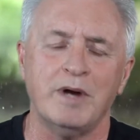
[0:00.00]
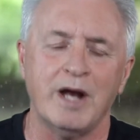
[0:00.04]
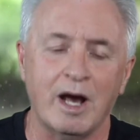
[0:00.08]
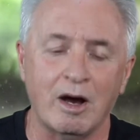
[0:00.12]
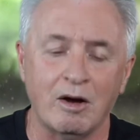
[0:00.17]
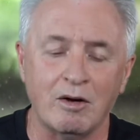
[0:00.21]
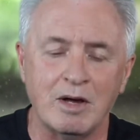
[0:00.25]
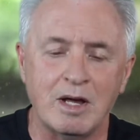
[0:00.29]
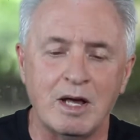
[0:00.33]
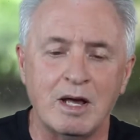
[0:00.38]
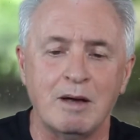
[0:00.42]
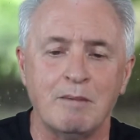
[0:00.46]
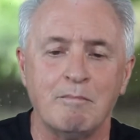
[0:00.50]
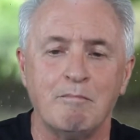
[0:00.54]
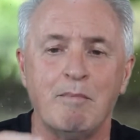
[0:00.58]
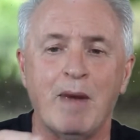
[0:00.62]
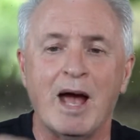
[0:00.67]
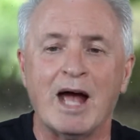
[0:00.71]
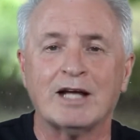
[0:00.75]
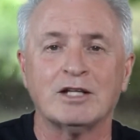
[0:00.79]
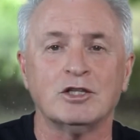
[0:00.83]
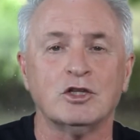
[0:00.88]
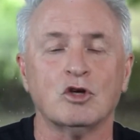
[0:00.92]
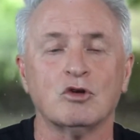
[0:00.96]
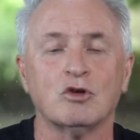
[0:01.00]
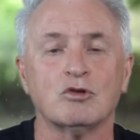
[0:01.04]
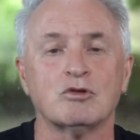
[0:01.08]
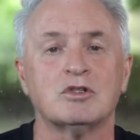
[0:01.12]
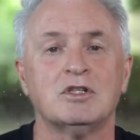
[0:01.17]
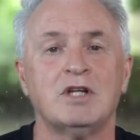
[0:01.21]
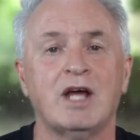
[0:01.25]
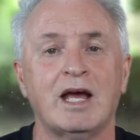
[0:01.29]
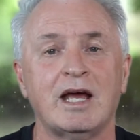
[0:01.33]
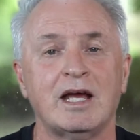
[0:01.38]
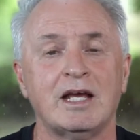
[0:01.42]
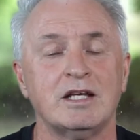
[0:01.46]
Now, back in those
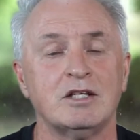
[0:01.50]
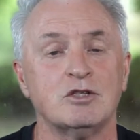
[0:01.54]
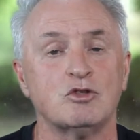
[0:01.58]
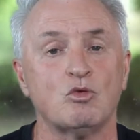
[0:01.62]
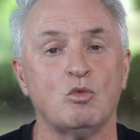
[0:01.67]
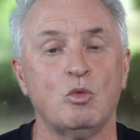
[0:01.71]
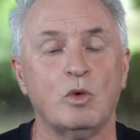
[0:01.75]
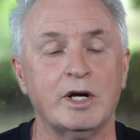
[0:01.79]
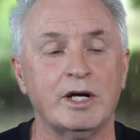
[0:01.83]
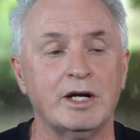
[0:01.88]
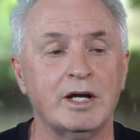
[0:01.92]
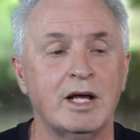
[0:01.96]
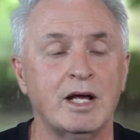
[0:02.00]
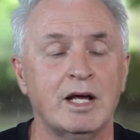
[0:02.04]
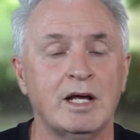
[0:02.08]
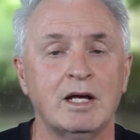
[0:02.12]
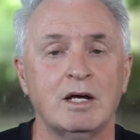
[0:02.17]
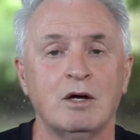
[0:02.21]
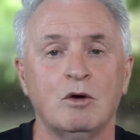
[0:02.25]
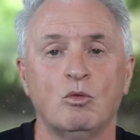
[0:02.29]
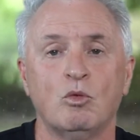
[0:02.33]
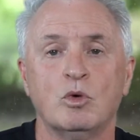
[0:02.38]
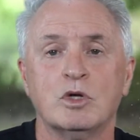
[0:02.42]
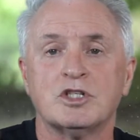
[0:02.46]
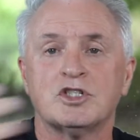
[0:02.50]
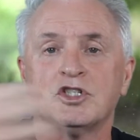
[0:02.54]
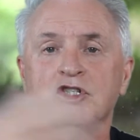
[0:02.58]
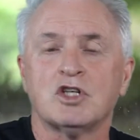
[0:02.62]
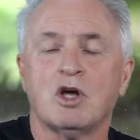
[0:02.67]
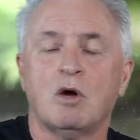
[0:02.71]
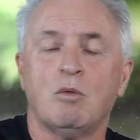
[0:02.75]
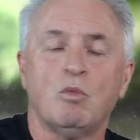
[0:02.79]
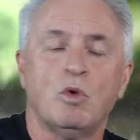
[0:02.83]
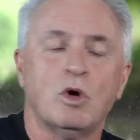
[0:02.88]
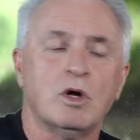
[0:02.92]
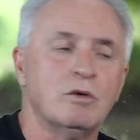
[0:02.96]
days, when, when
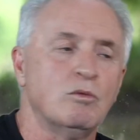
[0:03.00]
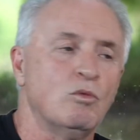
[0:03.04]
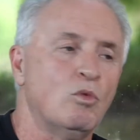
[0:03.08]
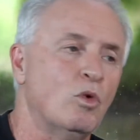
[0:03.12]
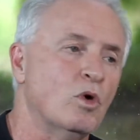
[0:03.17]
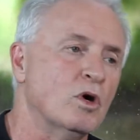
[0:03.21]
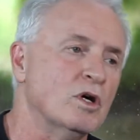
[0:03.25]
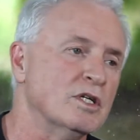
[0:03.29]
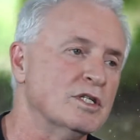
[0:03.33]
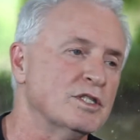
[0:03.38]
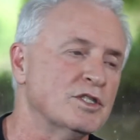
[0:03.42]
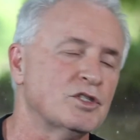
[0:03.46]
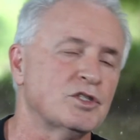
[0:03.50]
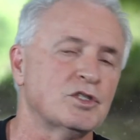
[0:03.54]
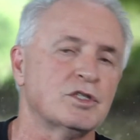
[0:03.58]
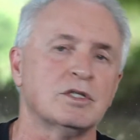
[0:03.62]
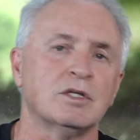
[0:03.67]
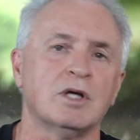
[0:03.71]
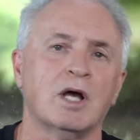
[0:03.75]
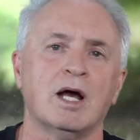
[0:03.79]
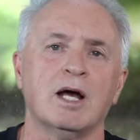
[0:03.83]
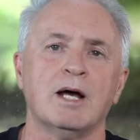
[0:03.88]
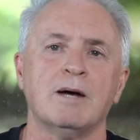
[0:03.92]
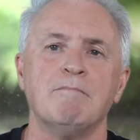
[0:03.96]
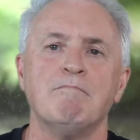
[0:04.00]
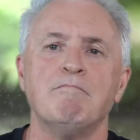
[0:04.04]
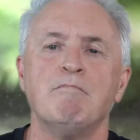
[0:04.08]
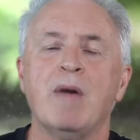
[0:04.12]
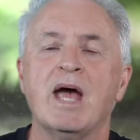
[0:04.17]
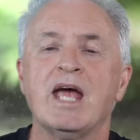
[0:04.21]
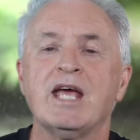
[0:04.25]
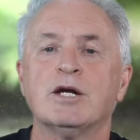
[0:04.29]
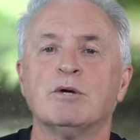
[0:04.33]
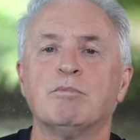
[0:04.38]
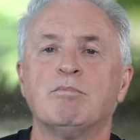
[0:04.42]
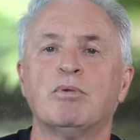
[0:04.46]
someone was uh,
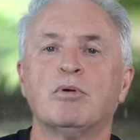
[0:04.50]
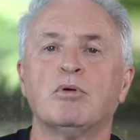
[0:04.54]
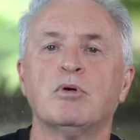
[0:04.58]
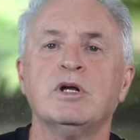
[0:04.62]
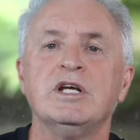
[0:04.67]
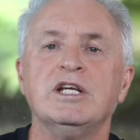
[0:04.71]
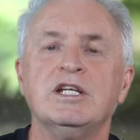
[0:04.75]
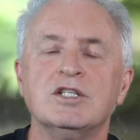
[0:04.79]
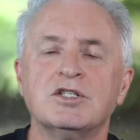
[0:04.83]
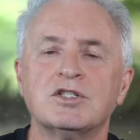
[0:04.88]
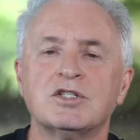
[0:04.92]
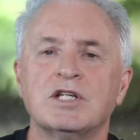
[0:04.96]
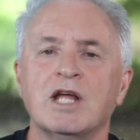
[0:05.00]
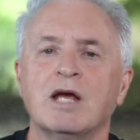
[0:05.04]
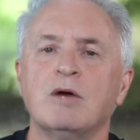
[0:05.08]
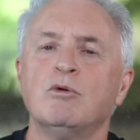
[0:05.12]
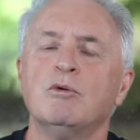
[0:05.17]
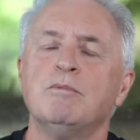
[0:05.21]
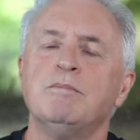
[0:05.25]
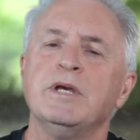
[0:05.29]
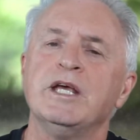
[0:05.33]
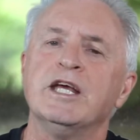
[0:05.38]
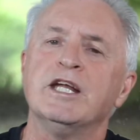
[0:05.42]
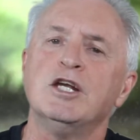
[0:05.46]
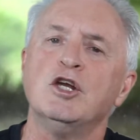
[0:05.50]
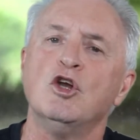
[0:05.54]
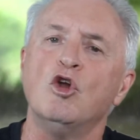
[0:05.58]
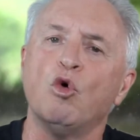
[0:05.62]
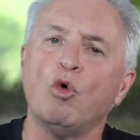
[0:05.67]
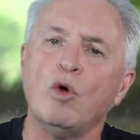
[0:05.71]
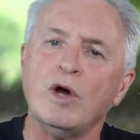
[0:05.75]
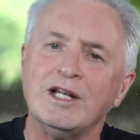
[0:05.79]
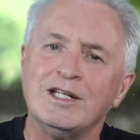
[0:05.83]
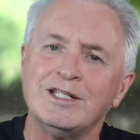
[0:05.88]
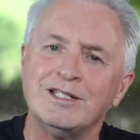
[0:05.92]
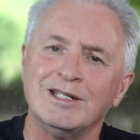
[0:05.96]
made a priest, they would be
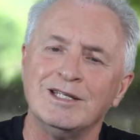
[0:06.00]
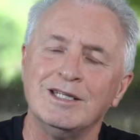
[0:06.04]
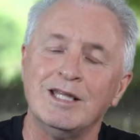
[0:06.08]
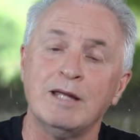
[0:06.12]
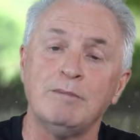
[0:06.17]
anointed.